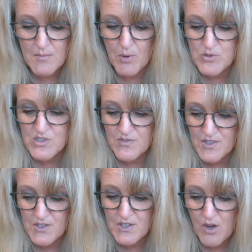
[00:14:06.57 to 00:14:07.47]
the most
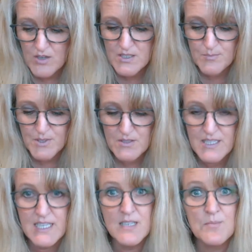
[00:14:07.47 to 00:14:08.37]
severely haunted
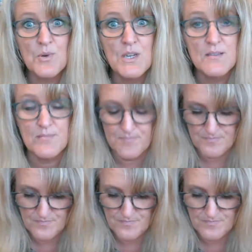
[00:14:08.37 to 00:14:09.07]
building in Britain.